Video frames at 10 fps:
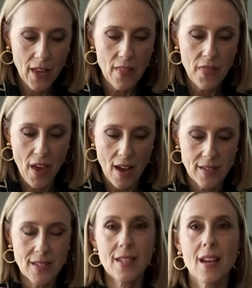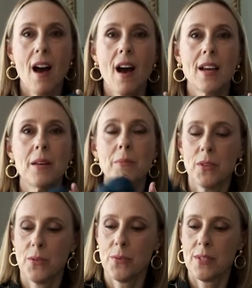that I am
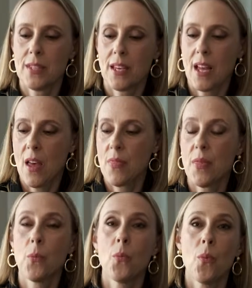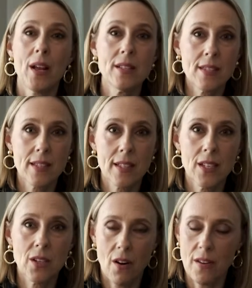using the Wensley
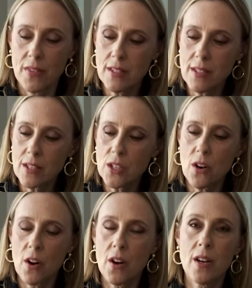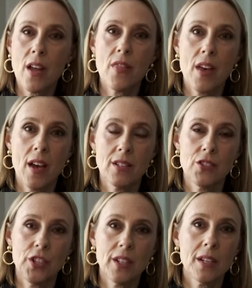yarn. This is a yarn that
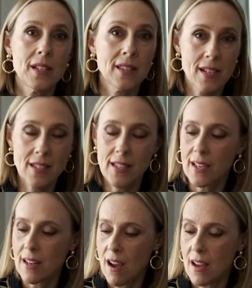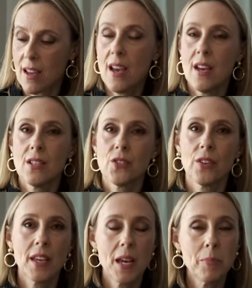Gina and Leslie and I,
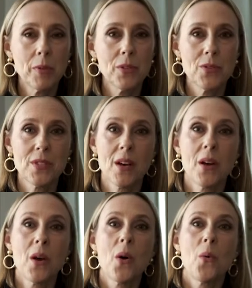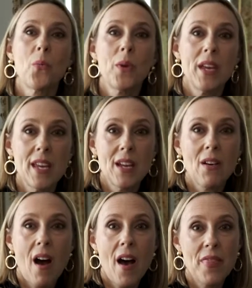during Cake Palooza, we
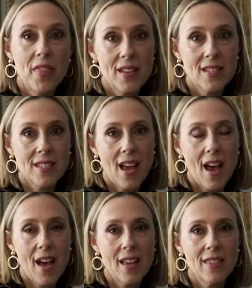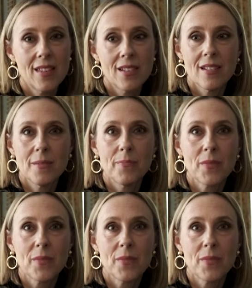got this at the